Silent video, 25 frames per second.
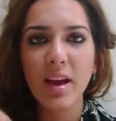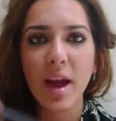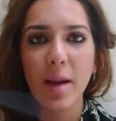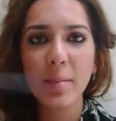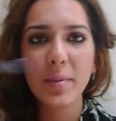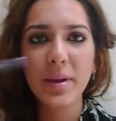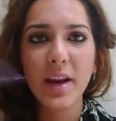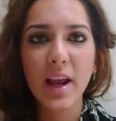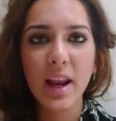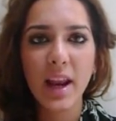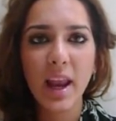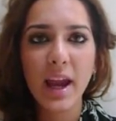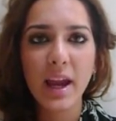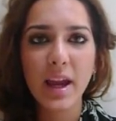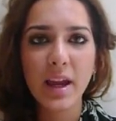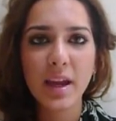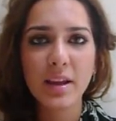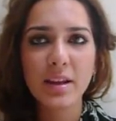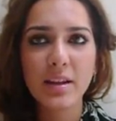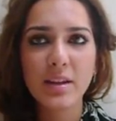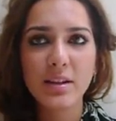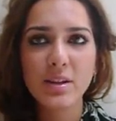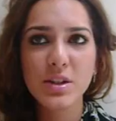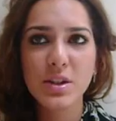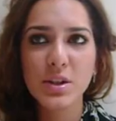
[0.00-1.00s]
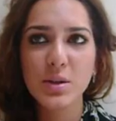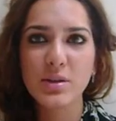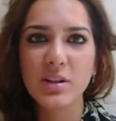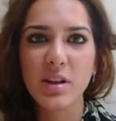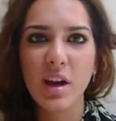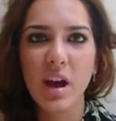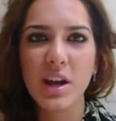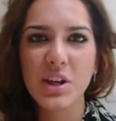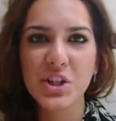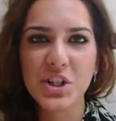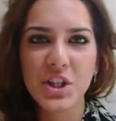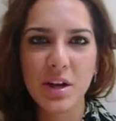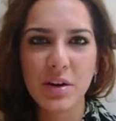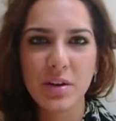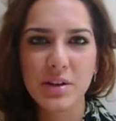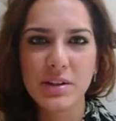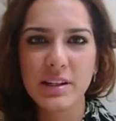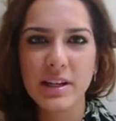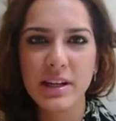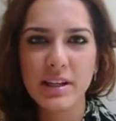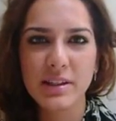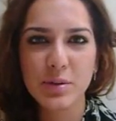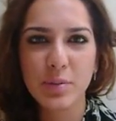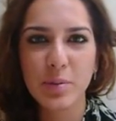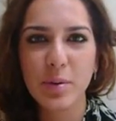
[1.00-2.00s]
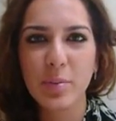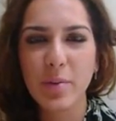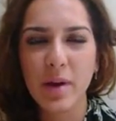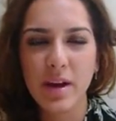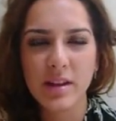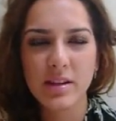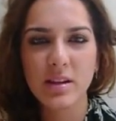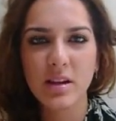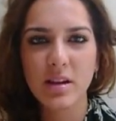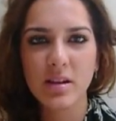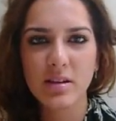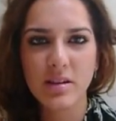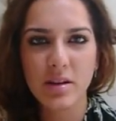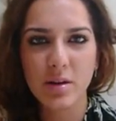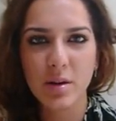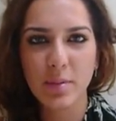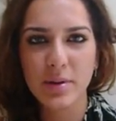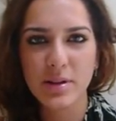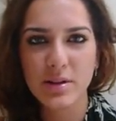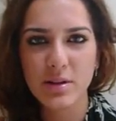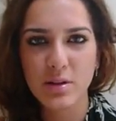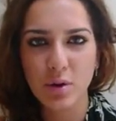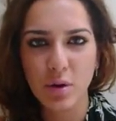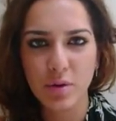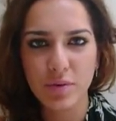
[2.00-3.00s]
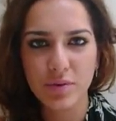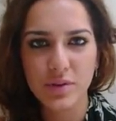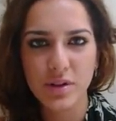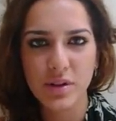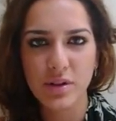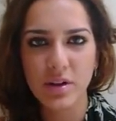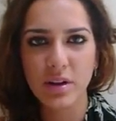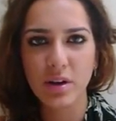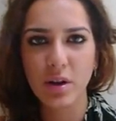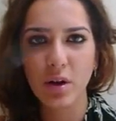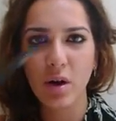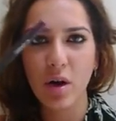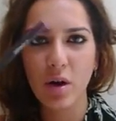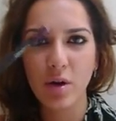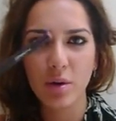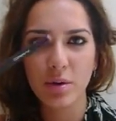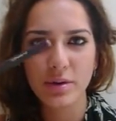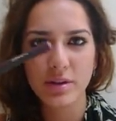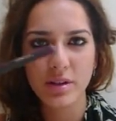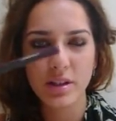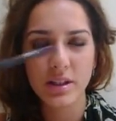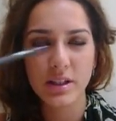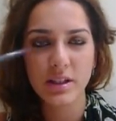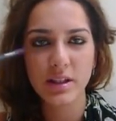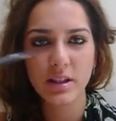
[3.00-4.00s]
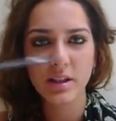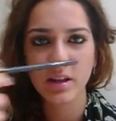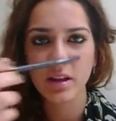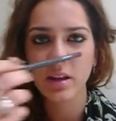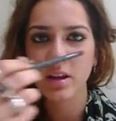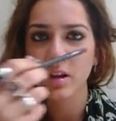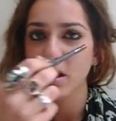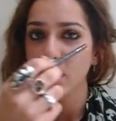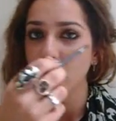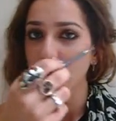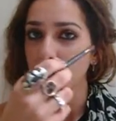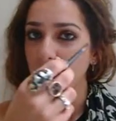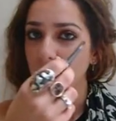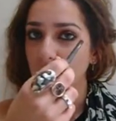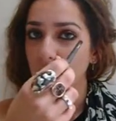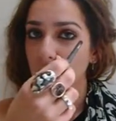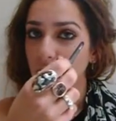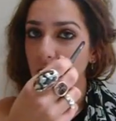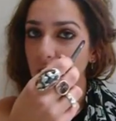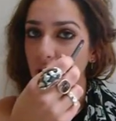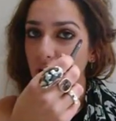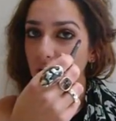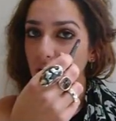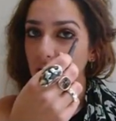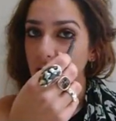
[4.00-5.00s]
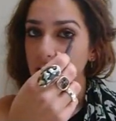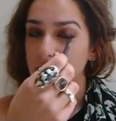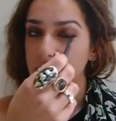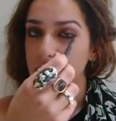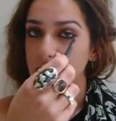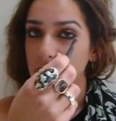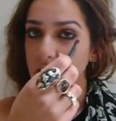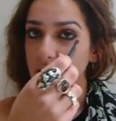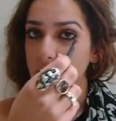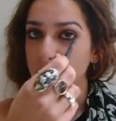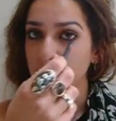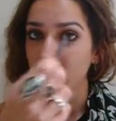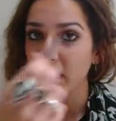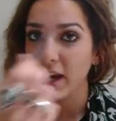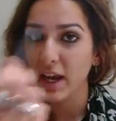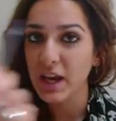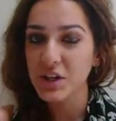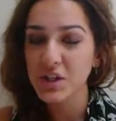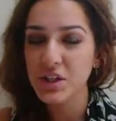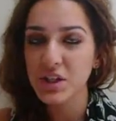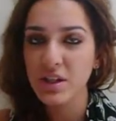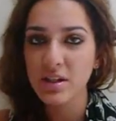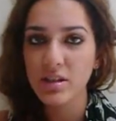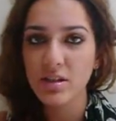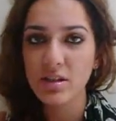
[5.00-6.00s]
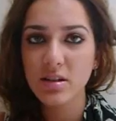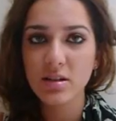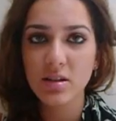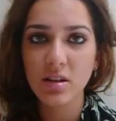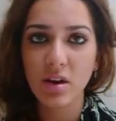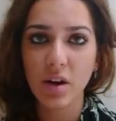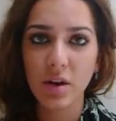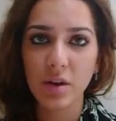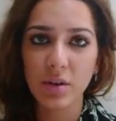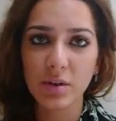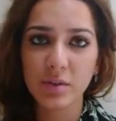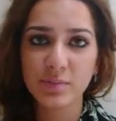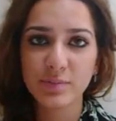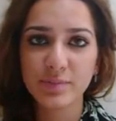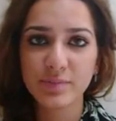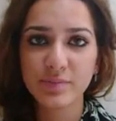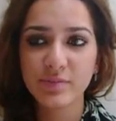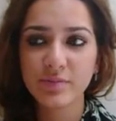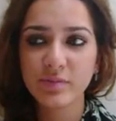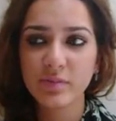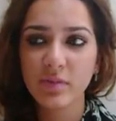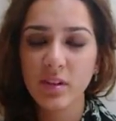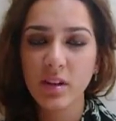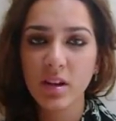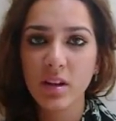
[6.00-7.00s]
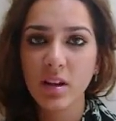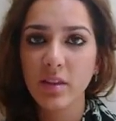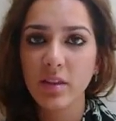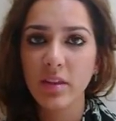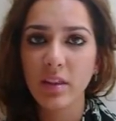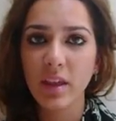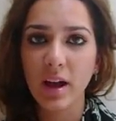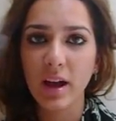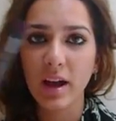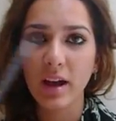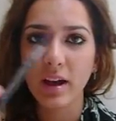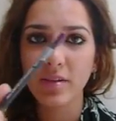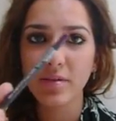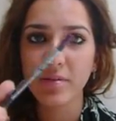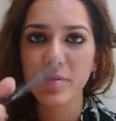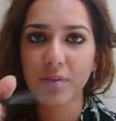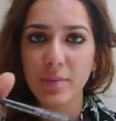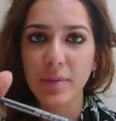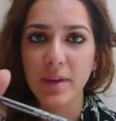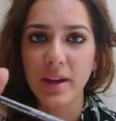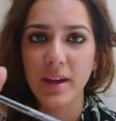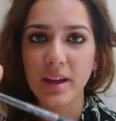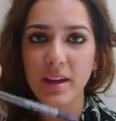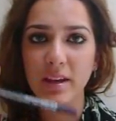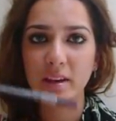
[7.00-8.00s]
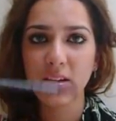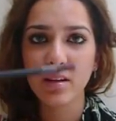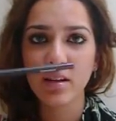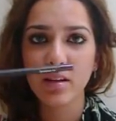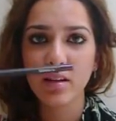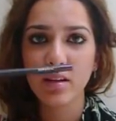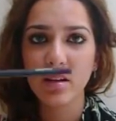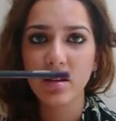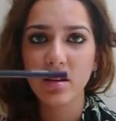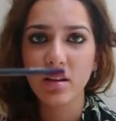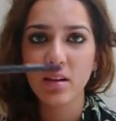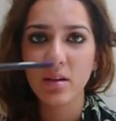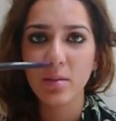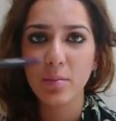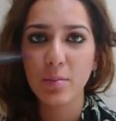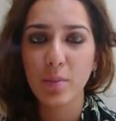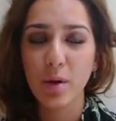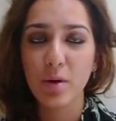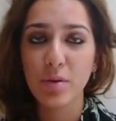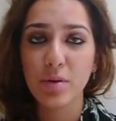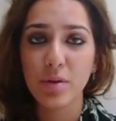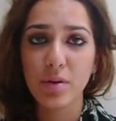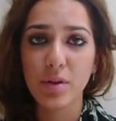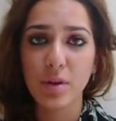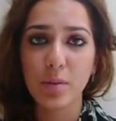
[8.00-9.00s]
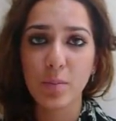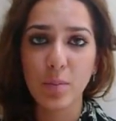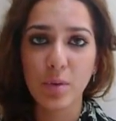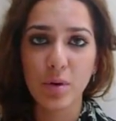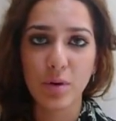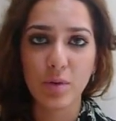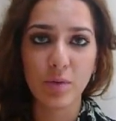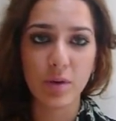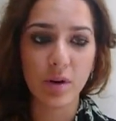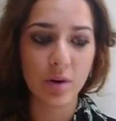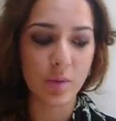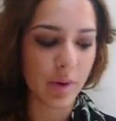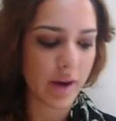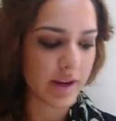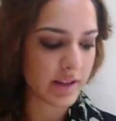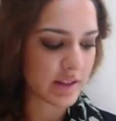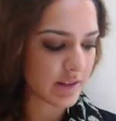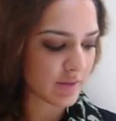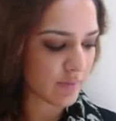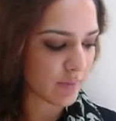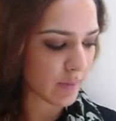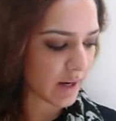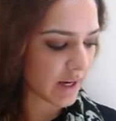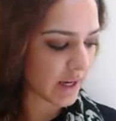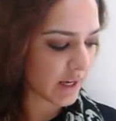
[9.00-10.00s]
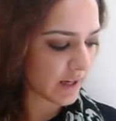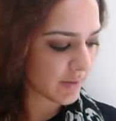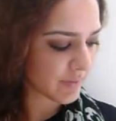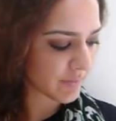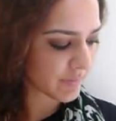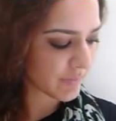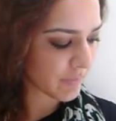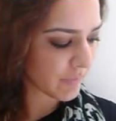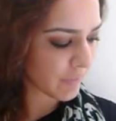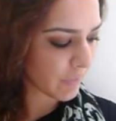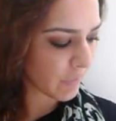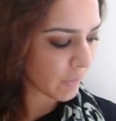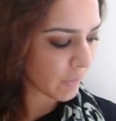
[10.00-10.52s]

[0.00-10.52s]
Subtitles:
I mean, I like to use eyeshadows a little bit better because they're a bit softer than kohls underneath my lashes. So that, for me, both of them were a real waste of money.